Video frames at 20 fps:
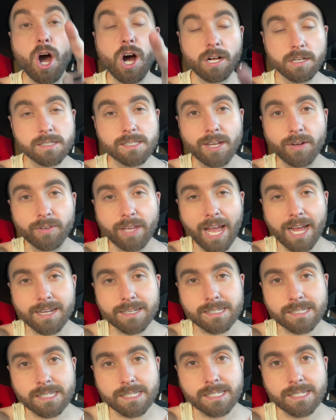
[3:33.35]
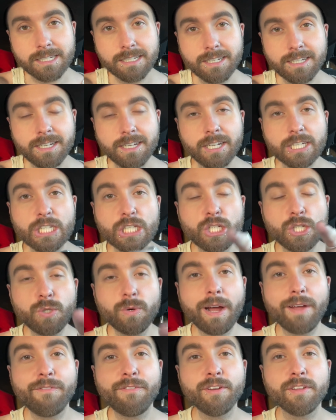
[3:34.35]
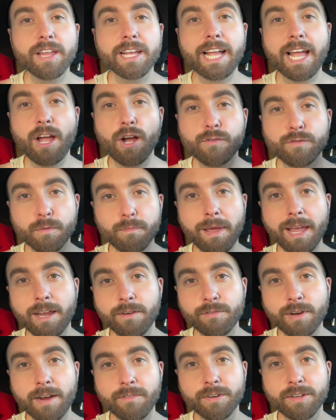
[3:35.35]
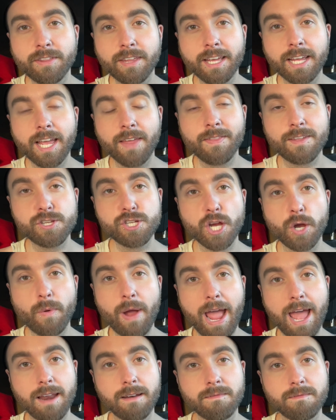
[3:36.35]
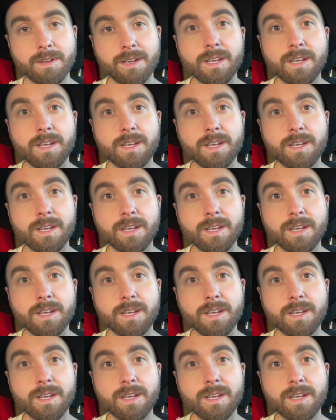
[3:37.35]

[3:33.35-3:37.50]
Also yes. Do I feel like I overpaid for everything in the Jo-Ann?